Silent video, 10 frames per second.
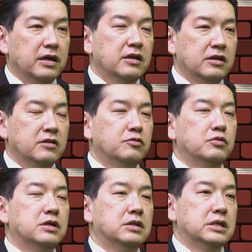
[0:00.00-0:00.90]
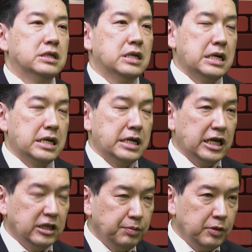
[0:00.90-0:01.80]
it is really
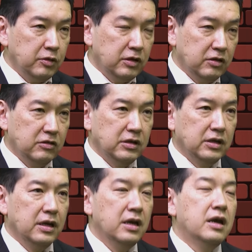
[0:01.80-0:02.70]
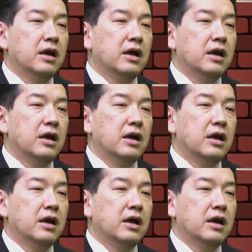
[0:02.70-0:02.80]
experiencing